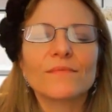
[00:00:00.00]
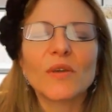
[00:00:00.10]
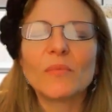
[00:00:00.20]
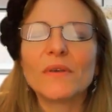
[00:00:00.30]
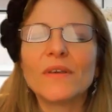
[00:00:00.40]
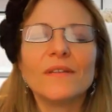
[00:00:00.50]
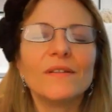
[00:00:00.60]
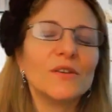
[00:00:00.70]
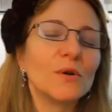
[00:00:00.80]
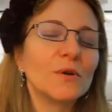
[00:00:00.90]
maybe
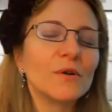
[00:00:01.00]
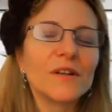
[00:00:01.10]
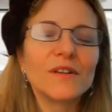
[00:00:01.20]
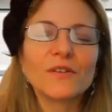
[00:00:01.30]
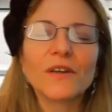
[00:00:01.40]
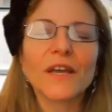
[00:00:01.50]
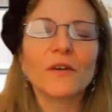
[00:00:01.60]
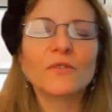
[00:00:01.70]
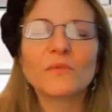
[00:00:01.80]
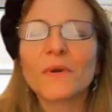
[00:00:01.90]
deodorant or
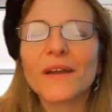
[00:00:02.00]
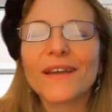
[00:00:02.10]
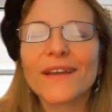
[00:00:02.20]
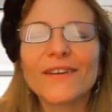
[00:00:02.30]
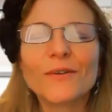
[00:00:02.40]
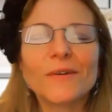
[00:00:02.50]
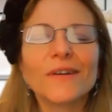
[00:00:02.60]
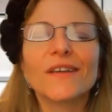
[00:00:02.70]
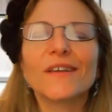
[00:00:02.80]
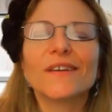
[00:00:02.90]
hairspray, or